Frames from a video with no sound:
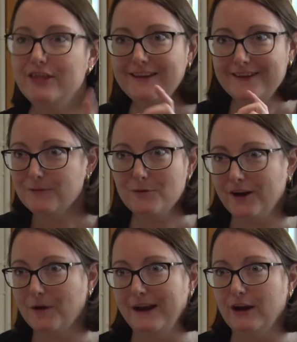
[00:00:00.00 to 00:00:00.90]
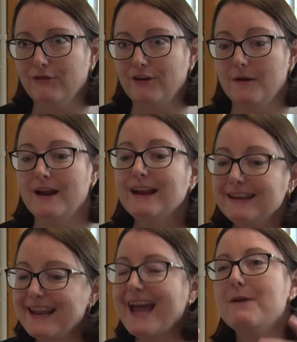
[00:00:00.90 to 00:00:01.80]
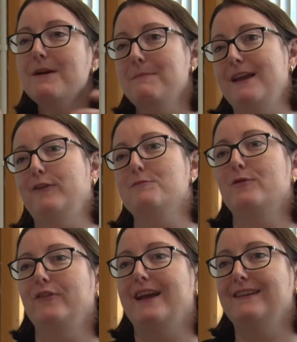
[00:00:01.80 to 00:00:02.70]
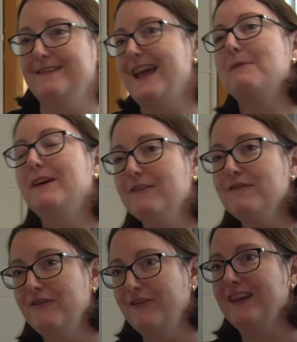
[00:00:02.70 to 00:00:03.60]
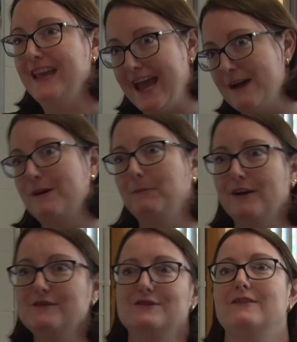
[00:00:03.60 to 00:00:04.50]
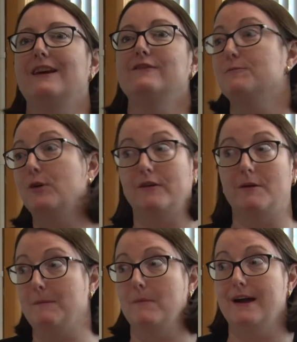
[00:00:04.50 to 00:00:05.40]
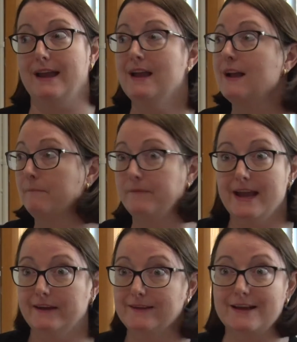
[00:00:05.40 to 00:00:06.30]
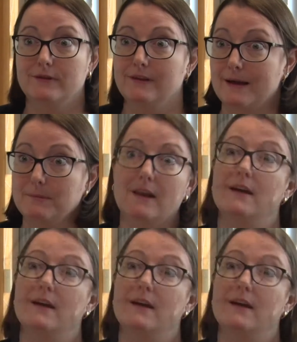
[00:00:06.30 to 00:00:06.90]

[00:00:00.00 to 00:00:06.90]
This is what I went through. Now it makes more sense. Now I can see how I'm going to do that tomorrow in my next level lab